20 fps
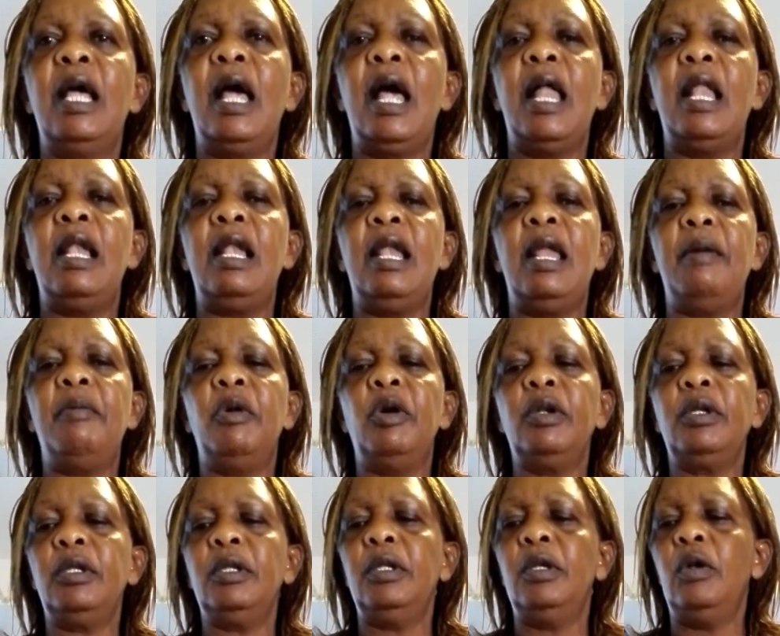
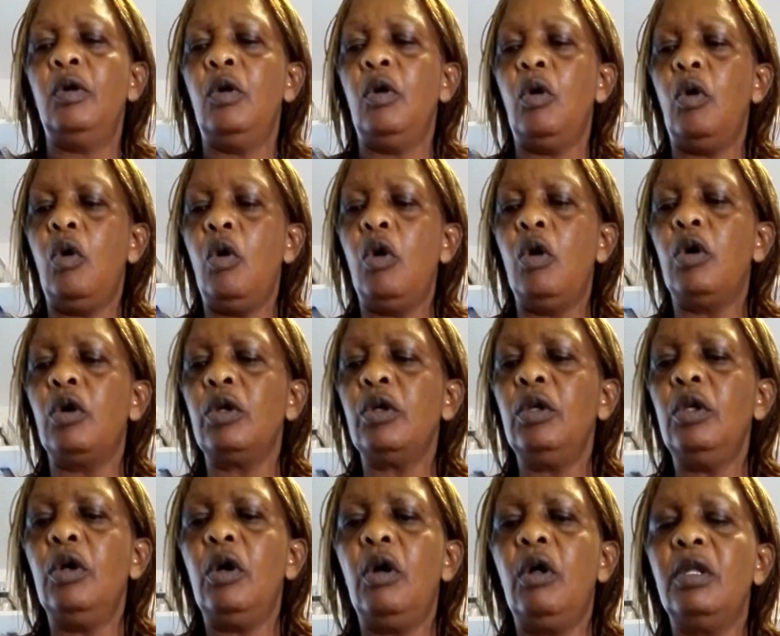lemon, or
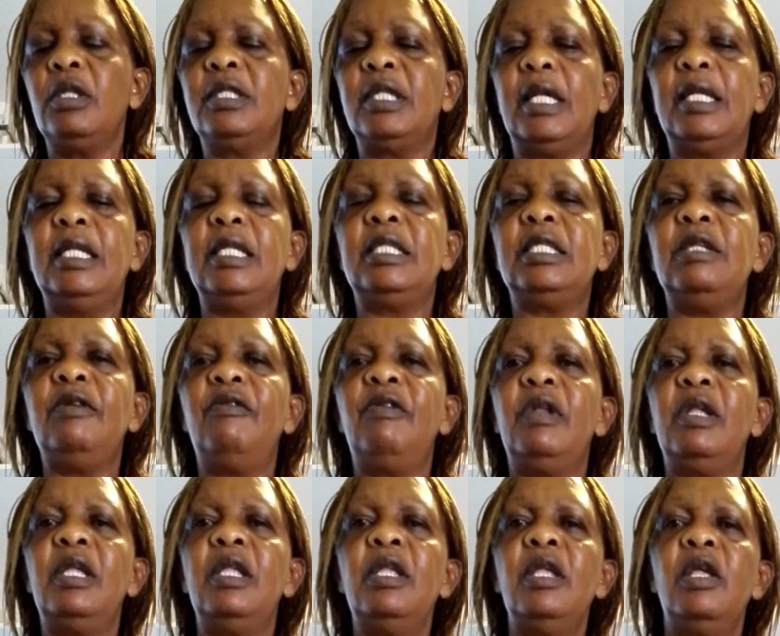
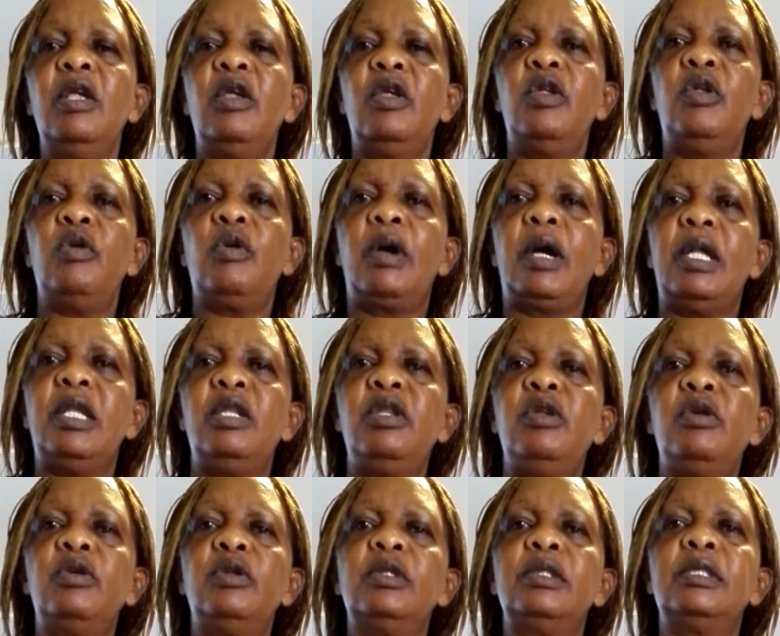alternatively you can
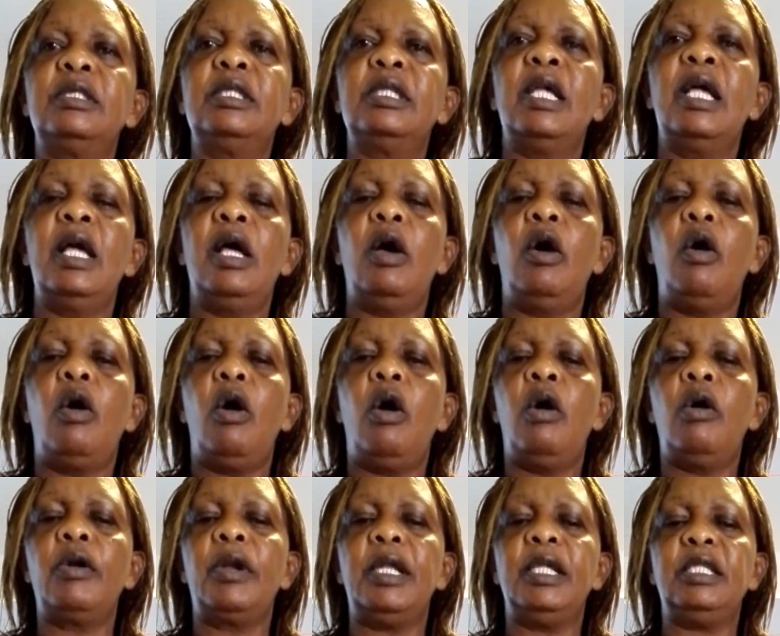use
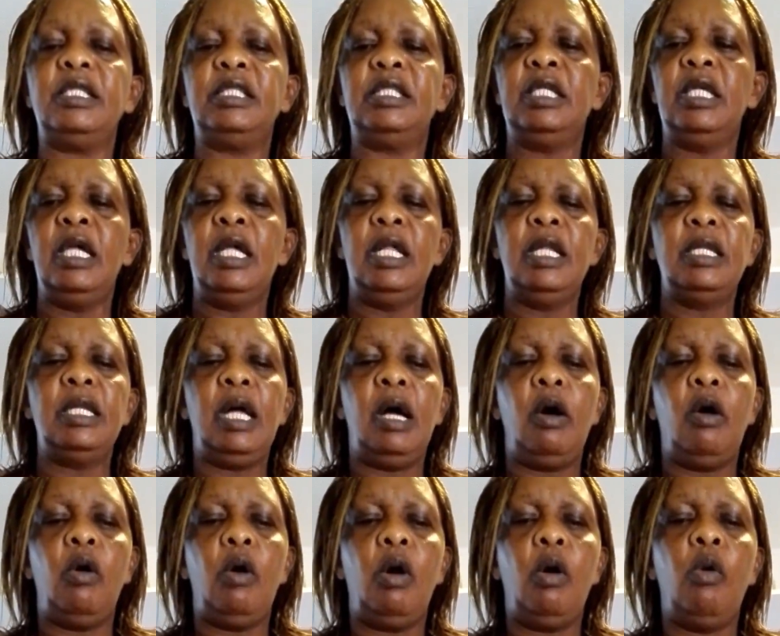orange.
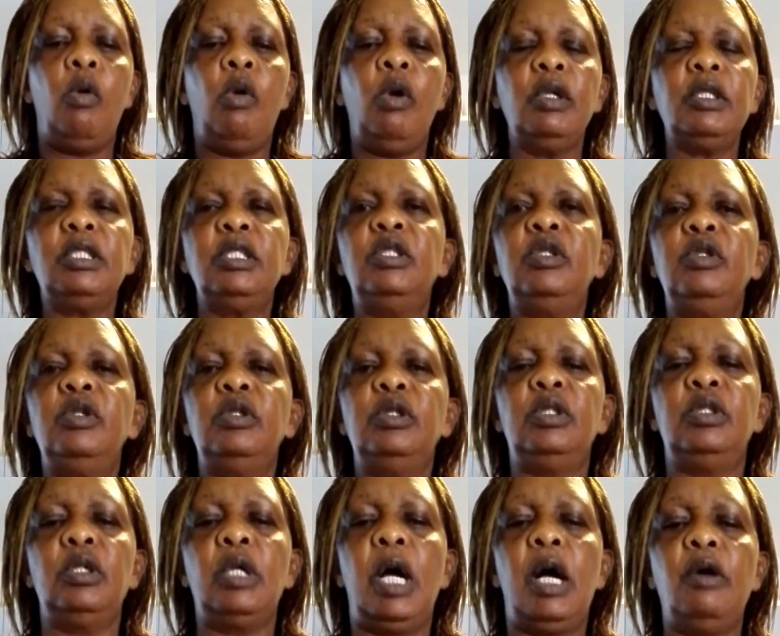Now, what do you
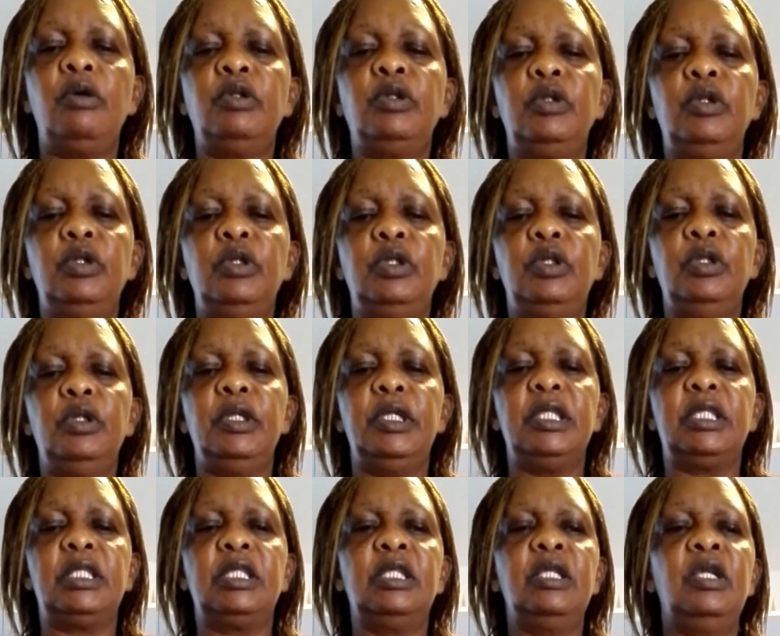do? How do you do
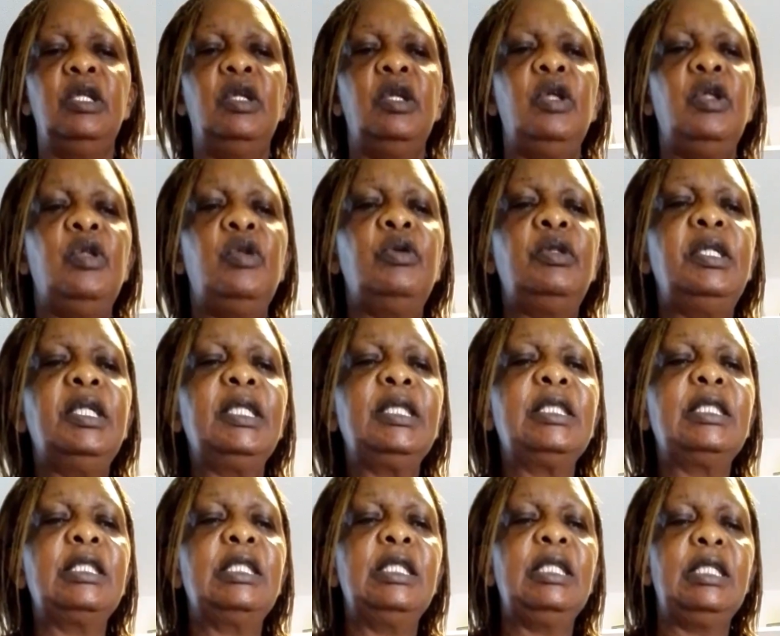it? You
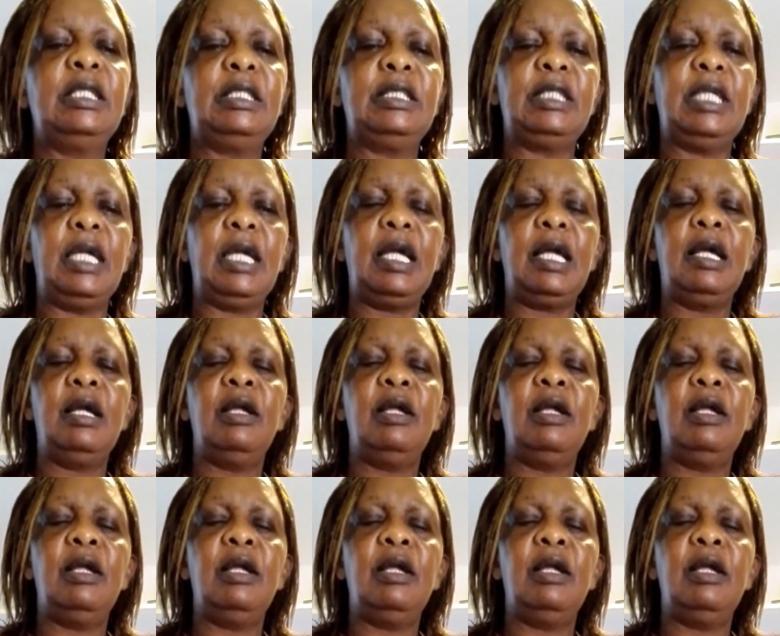just take